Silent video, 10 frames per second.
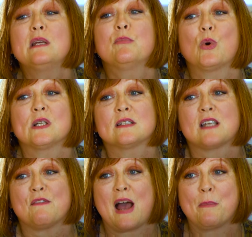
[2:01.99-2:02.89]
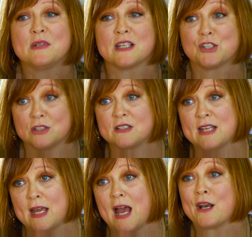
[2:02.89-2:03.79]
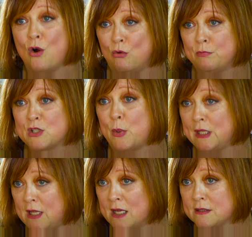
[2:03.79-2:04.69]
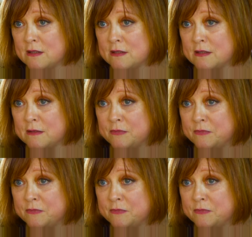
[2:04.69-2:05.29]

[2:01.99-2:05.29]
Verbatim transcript: of the important stuff happens, I should say, at home between classes.